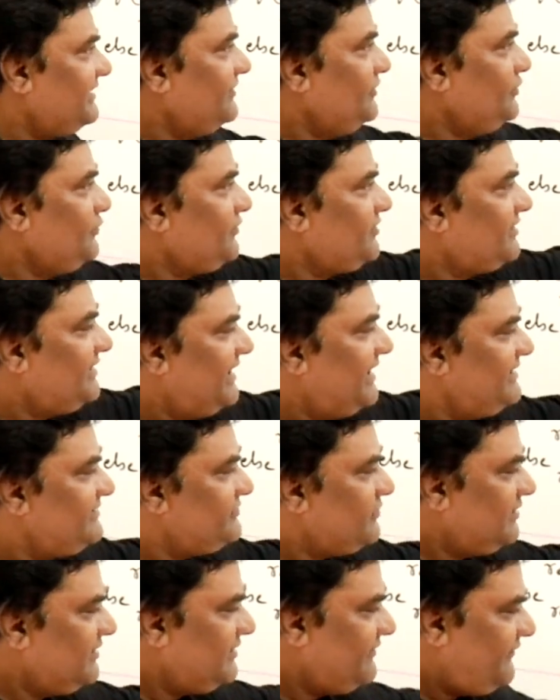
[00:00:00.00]
it will
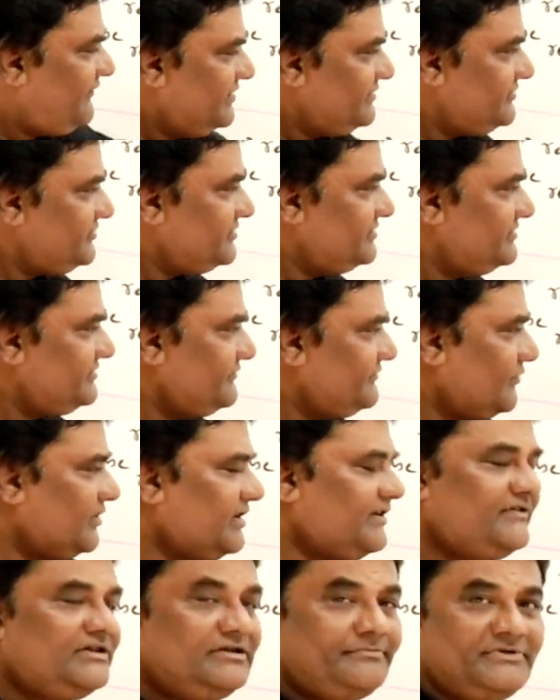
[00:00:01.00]
utilize all the functions,
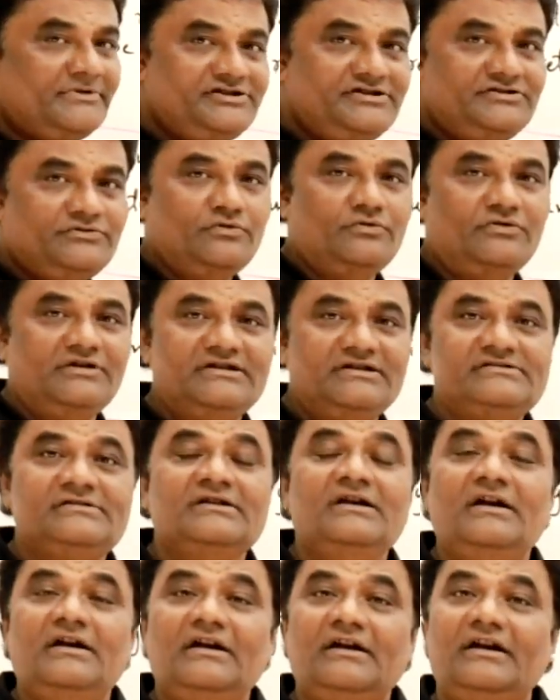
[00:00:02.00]
whatever the machine code
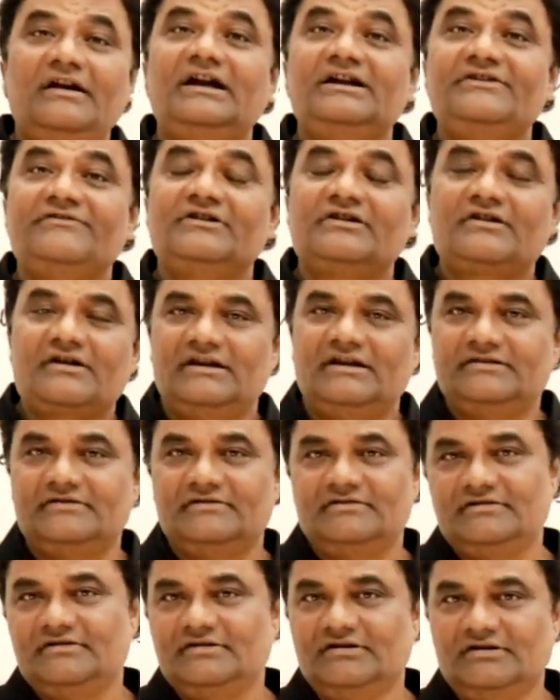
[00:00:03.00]
is, it will run.